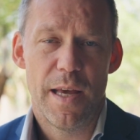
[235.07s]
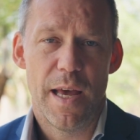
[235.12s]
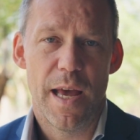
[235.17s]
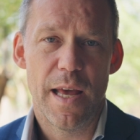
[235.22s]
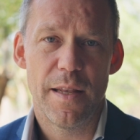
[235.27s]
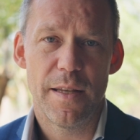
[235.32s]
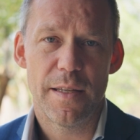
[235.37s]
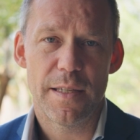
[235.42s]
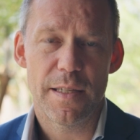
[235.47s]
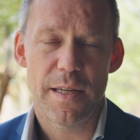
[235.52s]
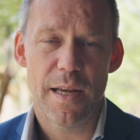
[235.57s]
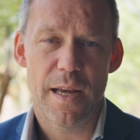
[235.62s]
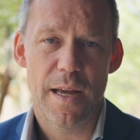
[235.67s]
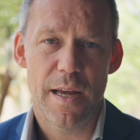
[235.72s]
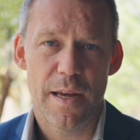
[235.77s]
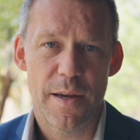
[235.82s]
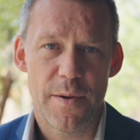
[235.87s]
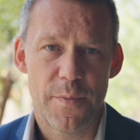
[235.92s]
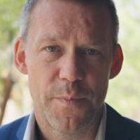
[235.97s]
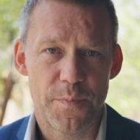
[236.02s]
And
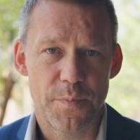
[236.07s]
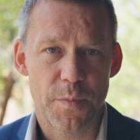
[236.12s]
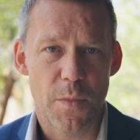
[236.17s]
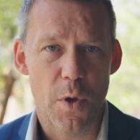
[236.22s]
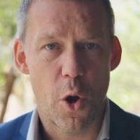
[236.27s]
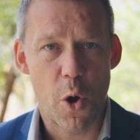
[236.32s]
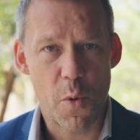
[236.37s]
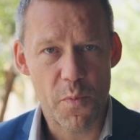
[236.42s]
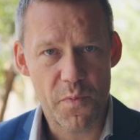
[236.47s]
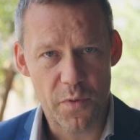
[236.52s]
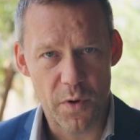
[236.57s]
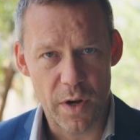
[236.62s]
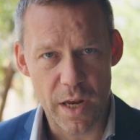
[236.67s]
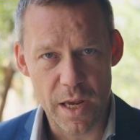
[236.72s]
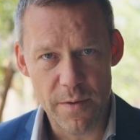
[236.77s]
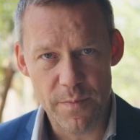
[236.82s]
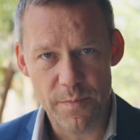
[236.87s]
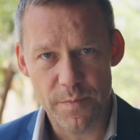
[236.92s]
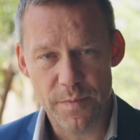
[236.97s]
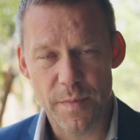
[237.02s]
um,
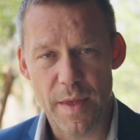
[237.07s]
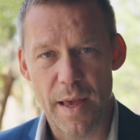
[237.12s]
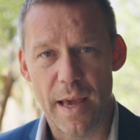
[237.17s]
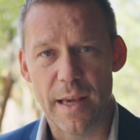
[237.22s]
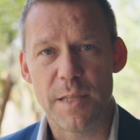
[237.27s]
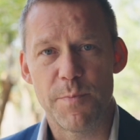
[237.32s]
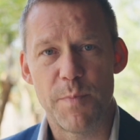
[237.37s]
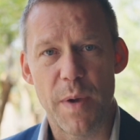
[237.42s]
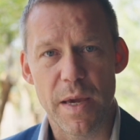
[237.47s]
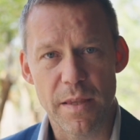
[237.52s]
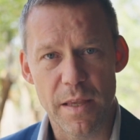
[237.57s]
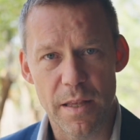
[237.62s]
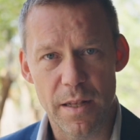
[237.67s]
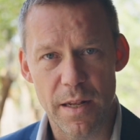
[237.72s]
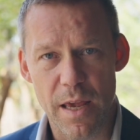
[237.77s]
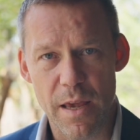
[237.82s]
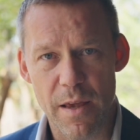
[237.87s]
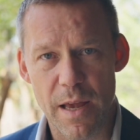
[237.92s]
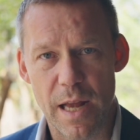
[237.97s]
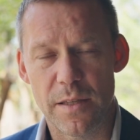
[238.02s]
hopefully,
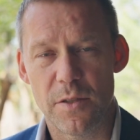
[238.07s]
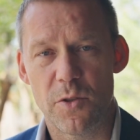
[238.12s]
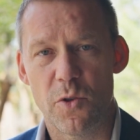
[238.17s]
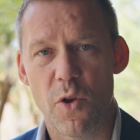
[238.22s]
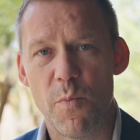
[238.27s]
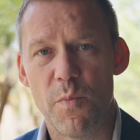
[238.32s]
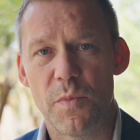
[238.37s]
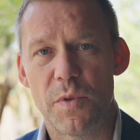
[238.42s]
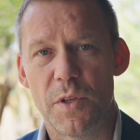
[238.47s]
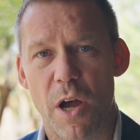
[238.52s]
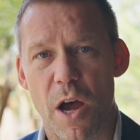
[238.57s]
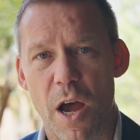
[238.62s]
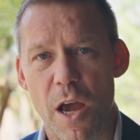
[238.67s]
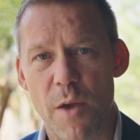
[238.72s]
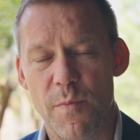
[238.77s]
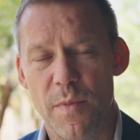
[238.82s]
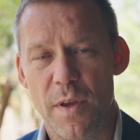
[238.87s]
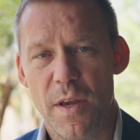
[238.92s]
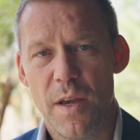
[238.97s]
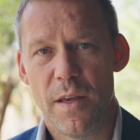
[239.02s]
expectedly, at some
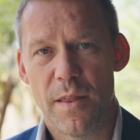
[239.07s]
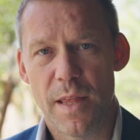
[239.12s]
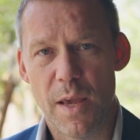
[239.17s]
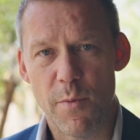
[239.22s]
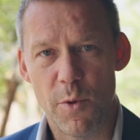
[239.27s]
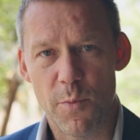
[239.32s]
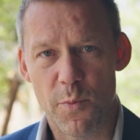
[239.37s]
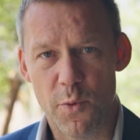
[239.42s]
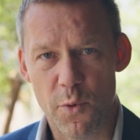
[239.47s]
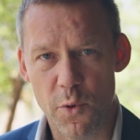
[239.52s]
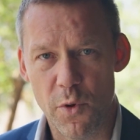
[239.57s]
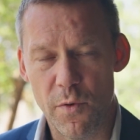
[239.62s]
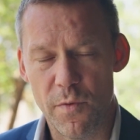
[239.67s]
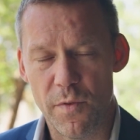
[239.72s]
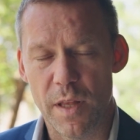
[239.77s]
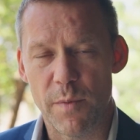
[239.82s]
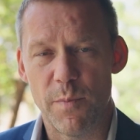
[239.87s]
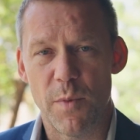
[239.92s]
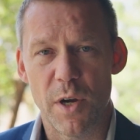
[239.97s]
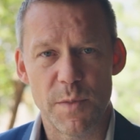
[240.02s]
time, they will prove
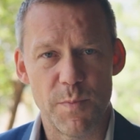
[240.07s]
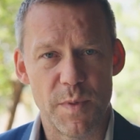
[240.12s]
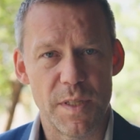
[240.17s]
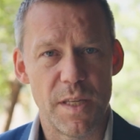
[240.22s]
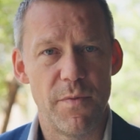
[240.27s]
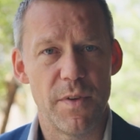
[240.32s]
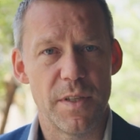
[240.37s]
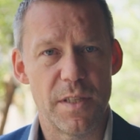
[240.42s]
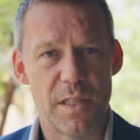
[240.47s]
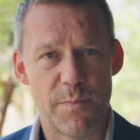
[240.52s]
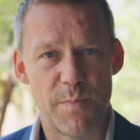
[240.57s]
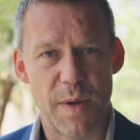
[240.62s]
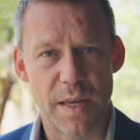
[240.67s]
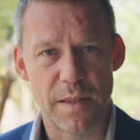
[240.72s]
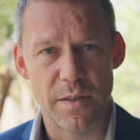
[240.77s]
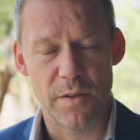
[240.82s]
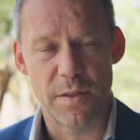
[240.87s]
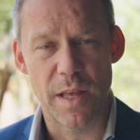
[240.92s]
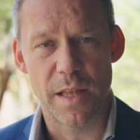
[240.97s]
that bispecifics is better